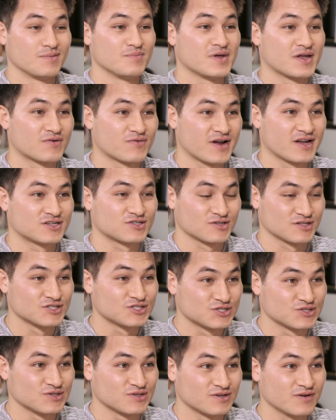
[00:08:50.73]
then me and Rachel
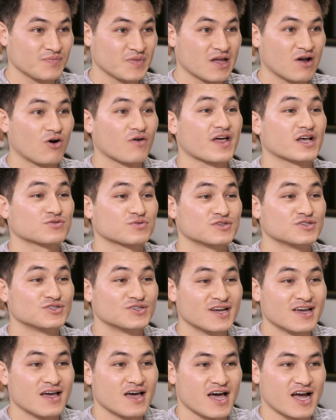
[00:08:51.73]
in June. Well, that's
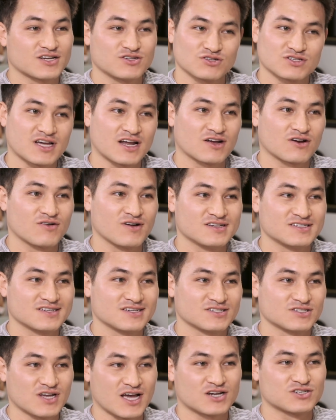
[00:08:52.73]
when actually it was kind of crazy
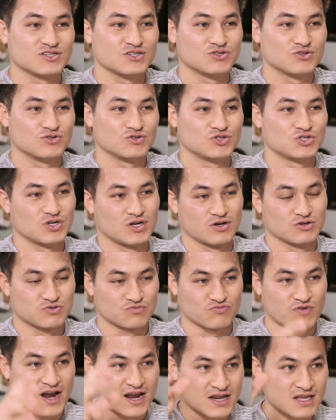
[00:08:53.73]
because actually it
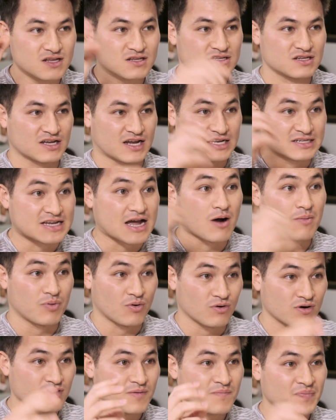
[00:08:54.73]
was raining, like a downpour.